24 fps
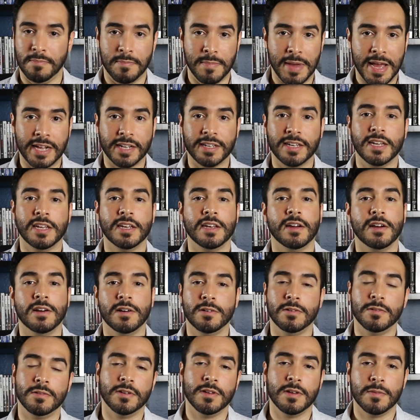
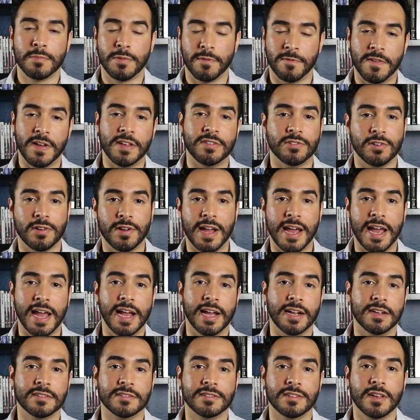Magneto, Professor
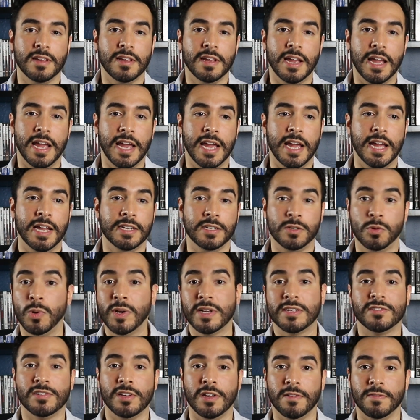X, and
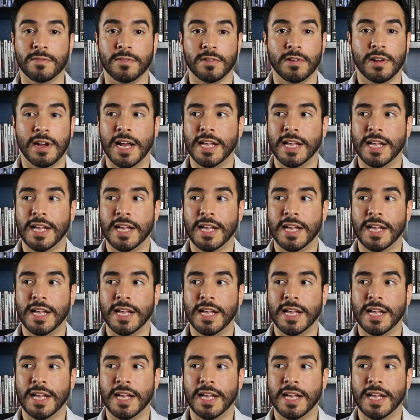Quicksilver.